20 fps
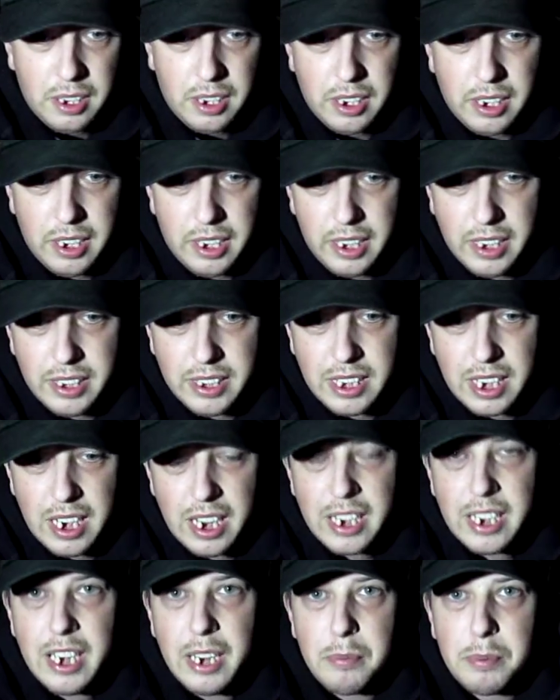it is a
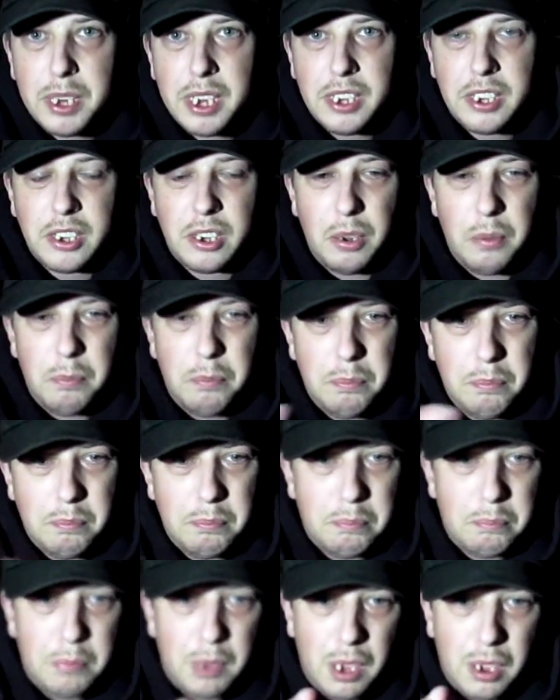lead clip system,
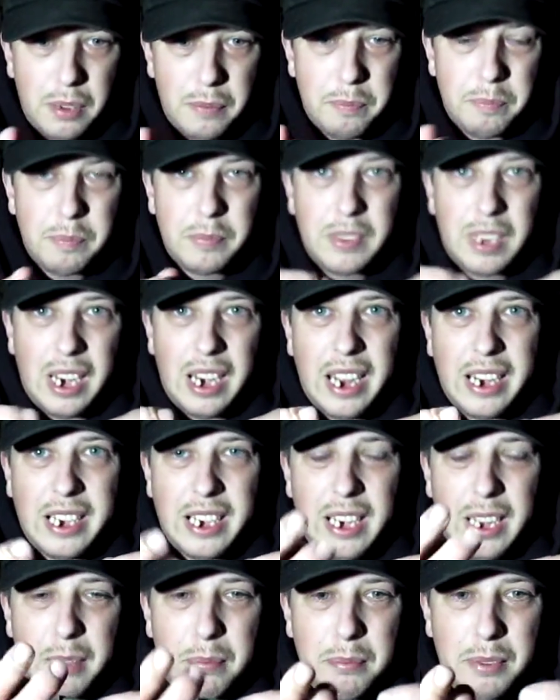but the lead
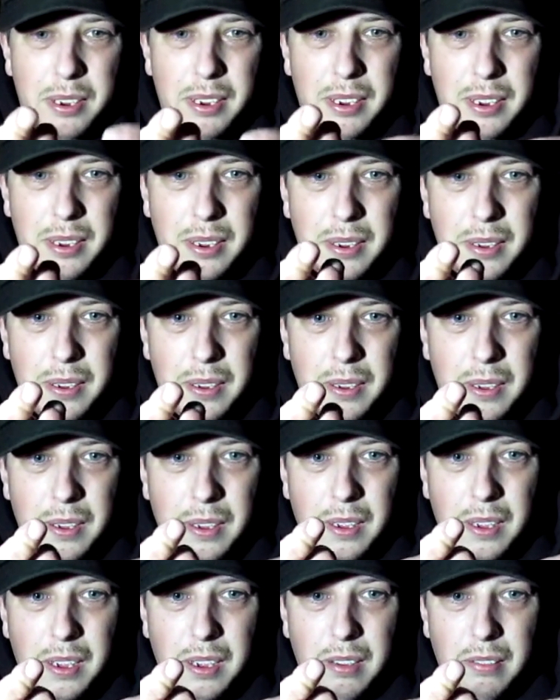clip
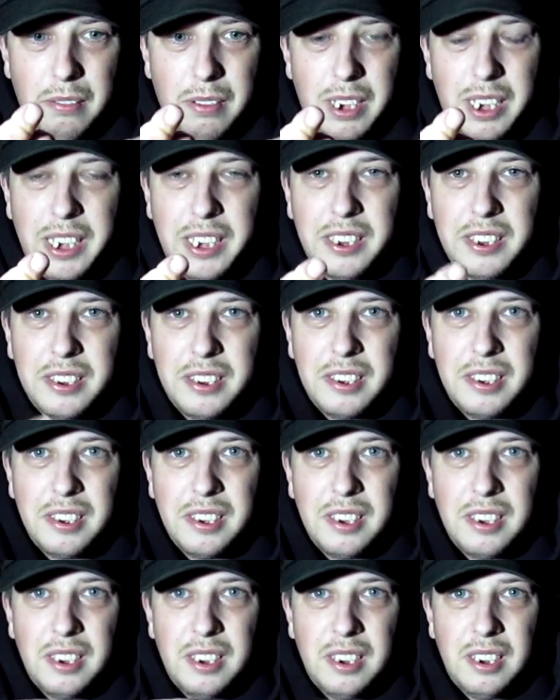releases
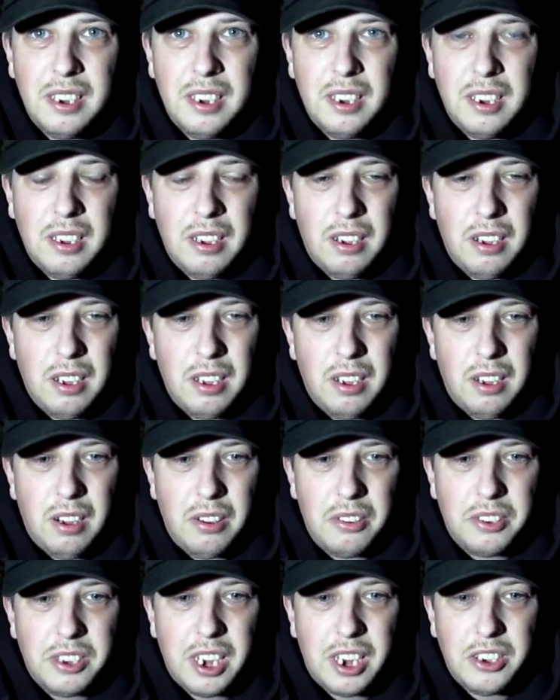
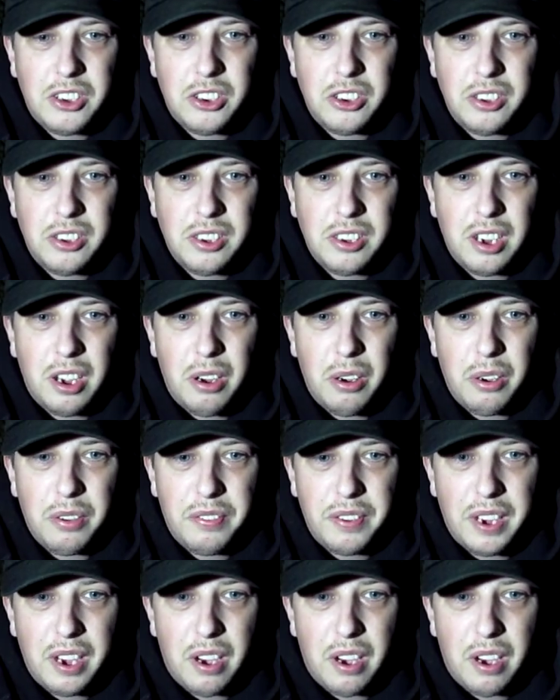on tension, so if